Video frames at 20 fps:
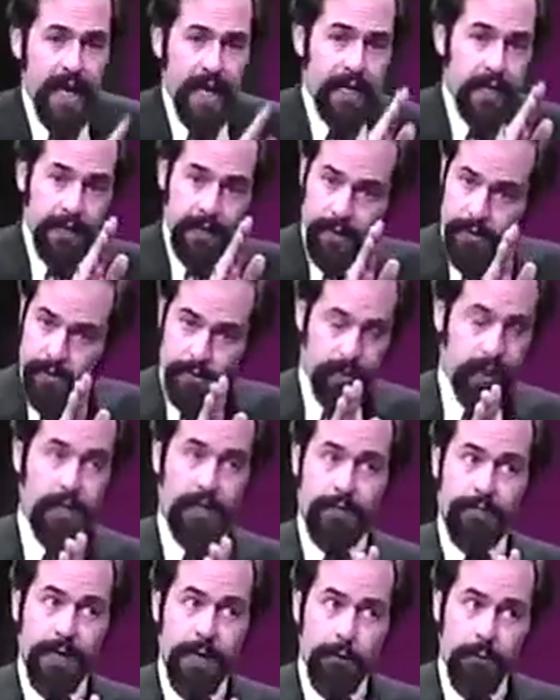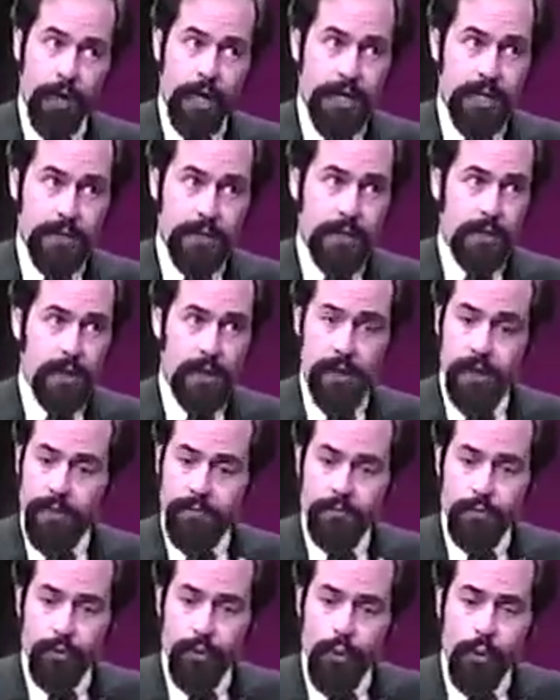And if I'm right, and I
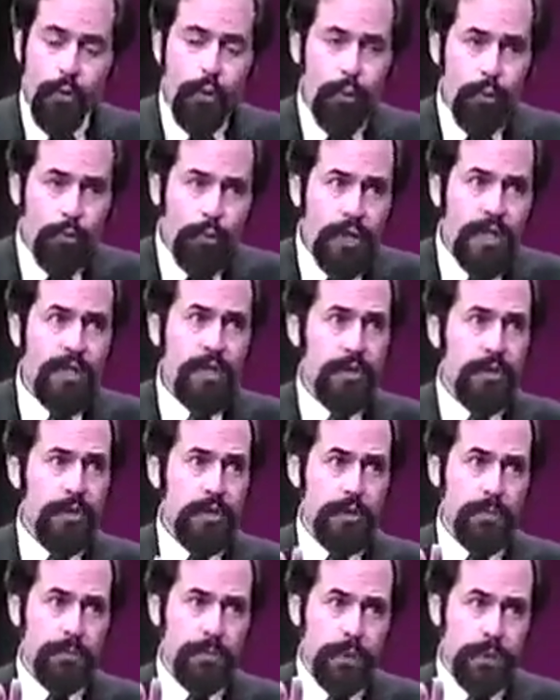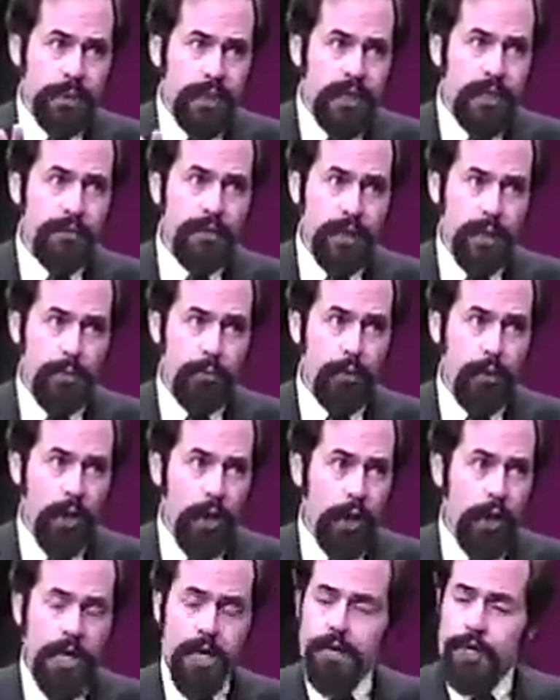have no reason to believe that I'm
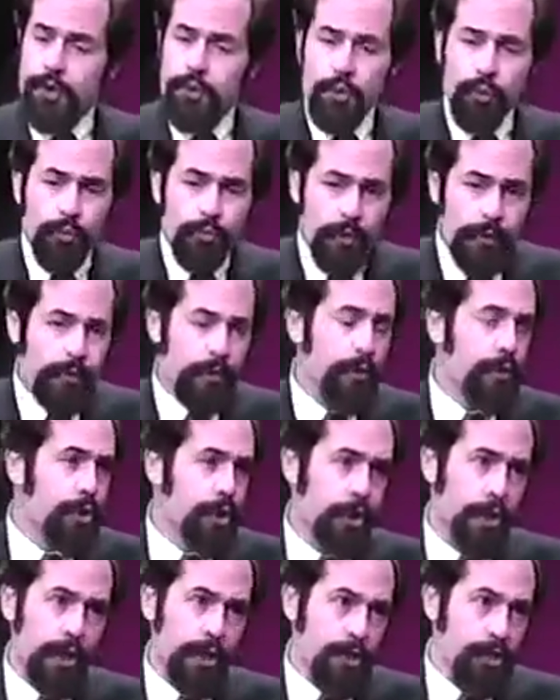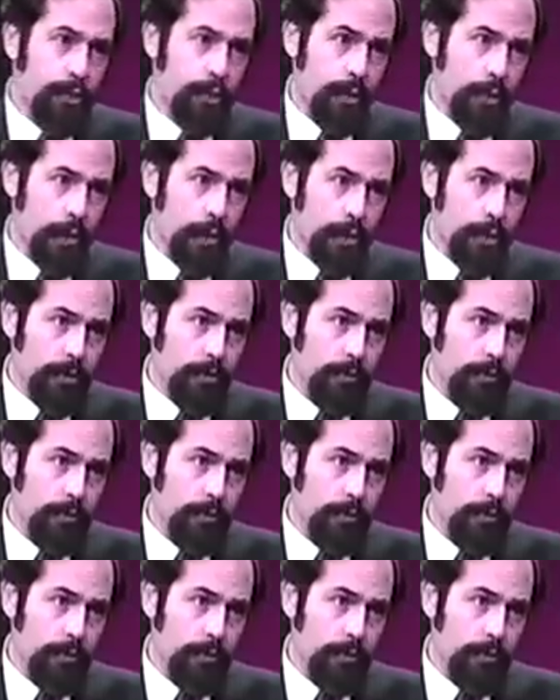wrong, this will revolutionize the world.